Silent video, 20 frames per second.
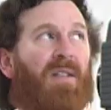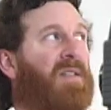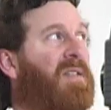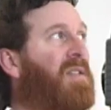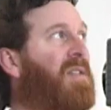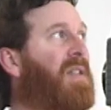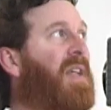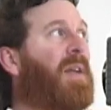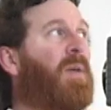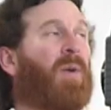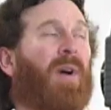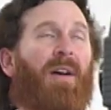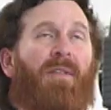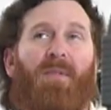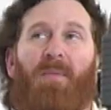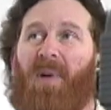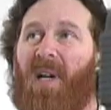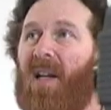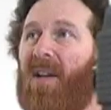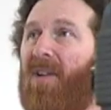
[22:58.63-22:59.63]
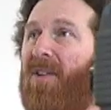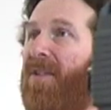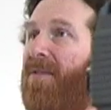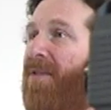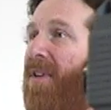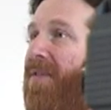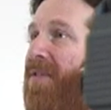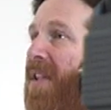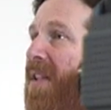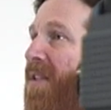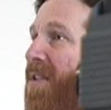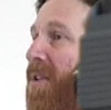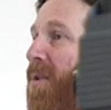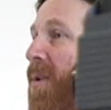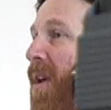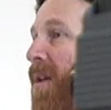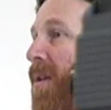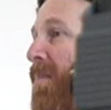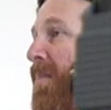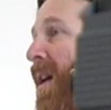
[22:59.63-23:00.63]
It's anywhere from $150 to $200,
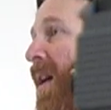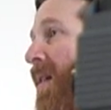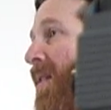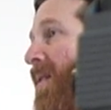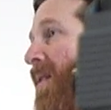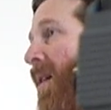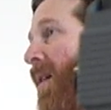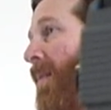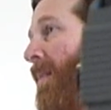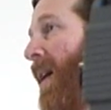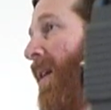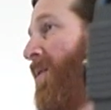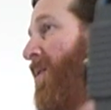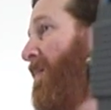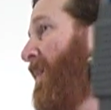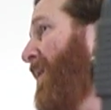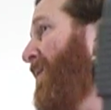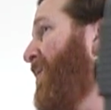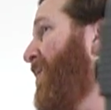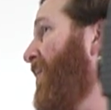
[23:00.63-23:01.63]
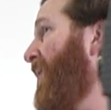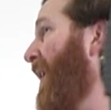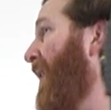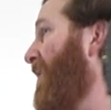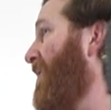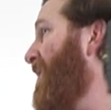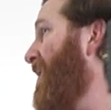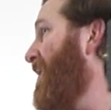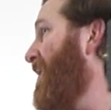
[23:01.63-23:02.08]
and I'll come out and spend 2 hours